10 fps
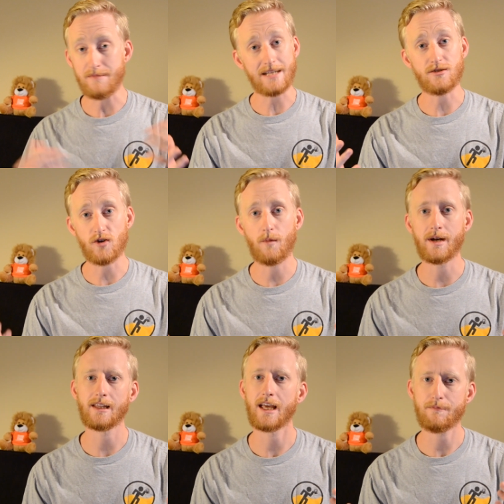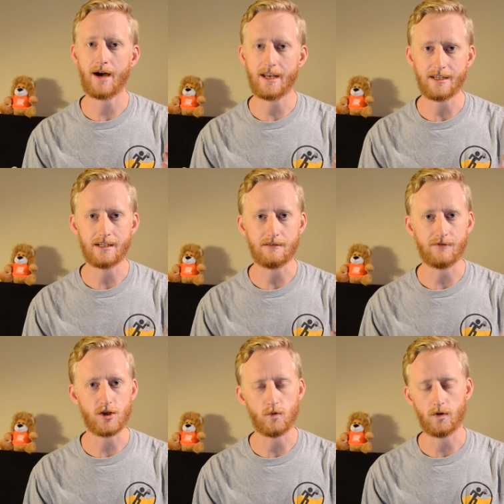meet so many like-minded
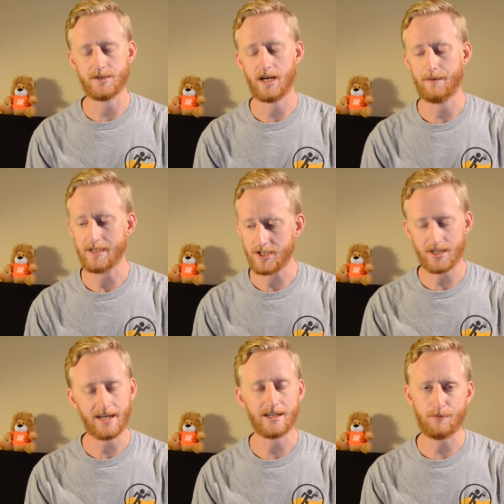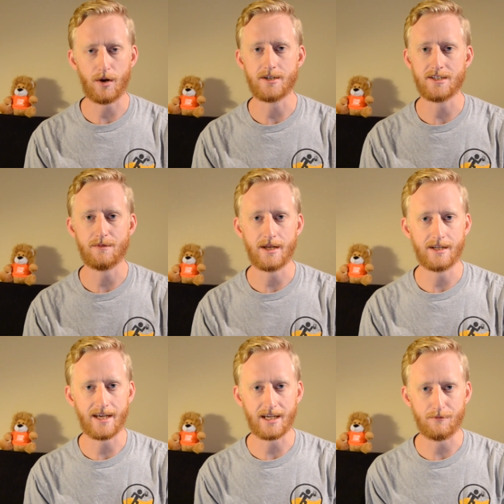individuals um, and just getting to participate
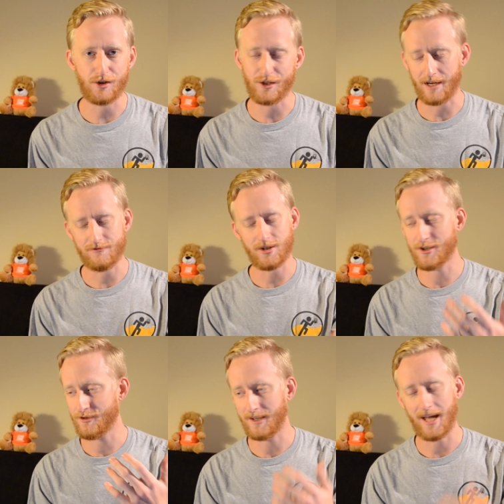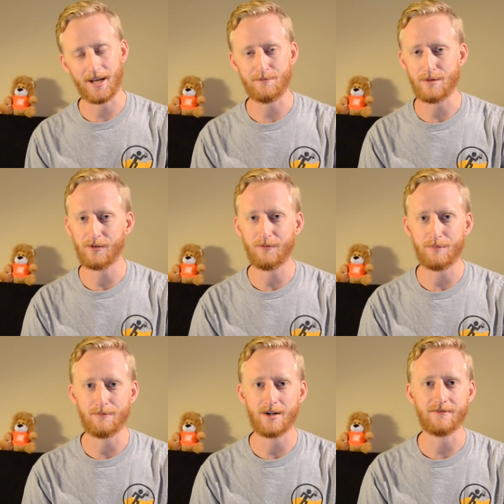in that community. I've talked to a lot of the people at
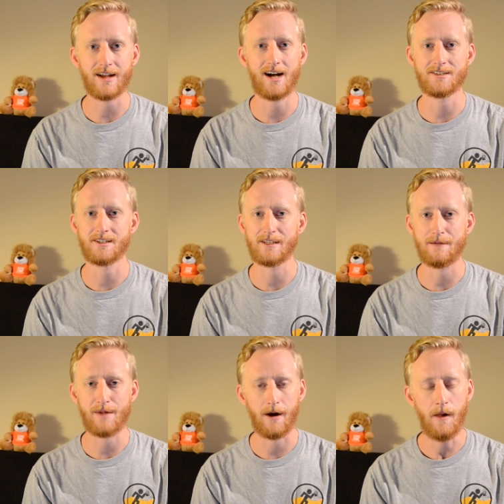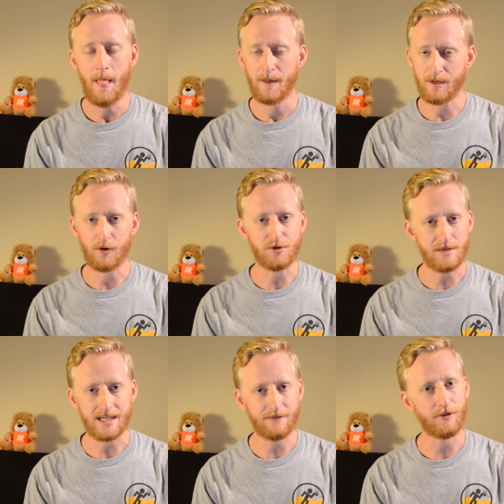BibRave constantly about the most
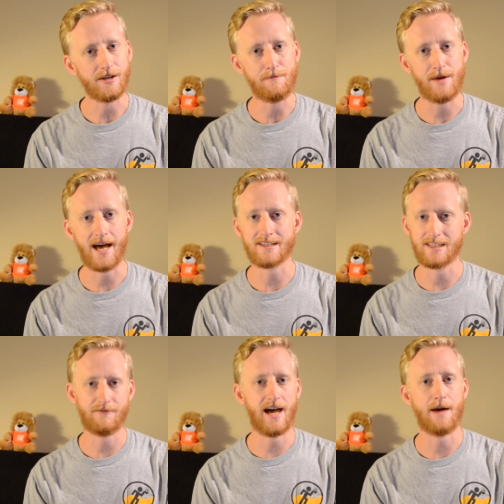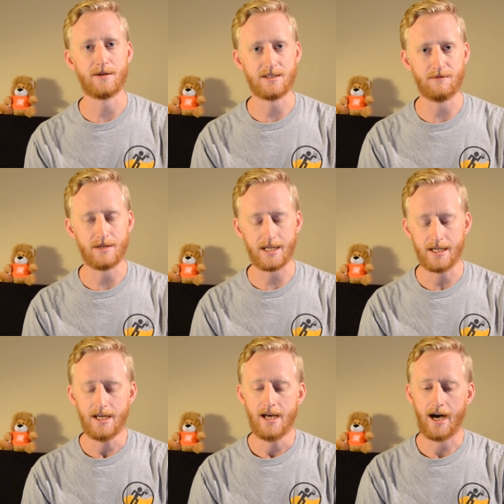meaningful impacts that have happened to
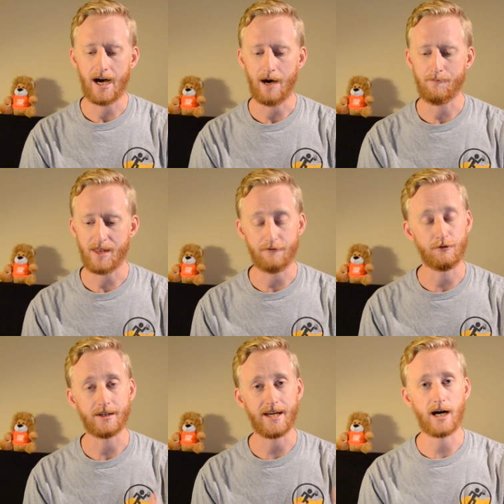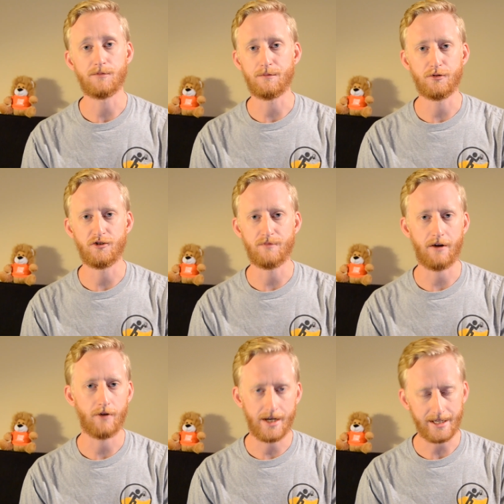me um, that have really helped improve
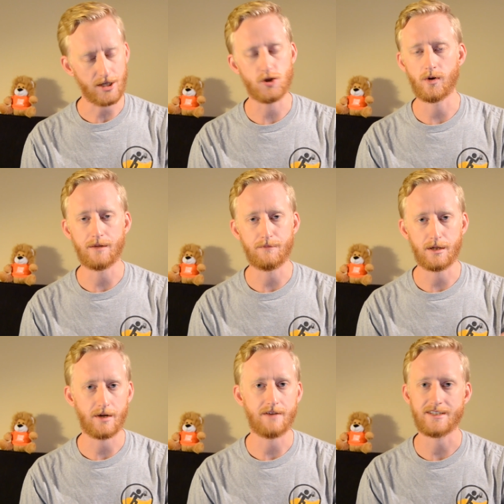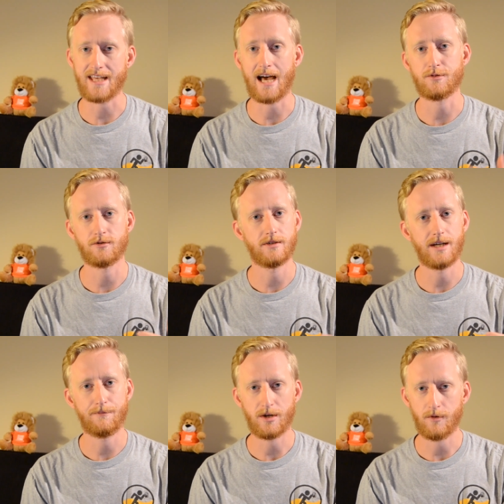my running and joining BibRave is absolutely
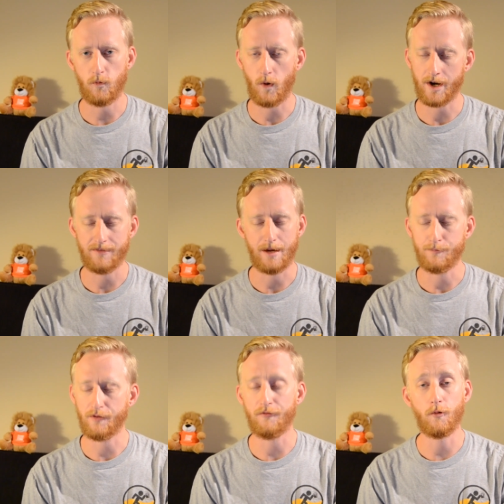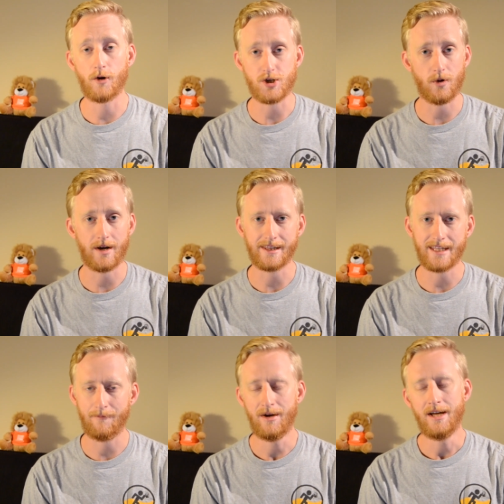up there with one of them. Before joining them,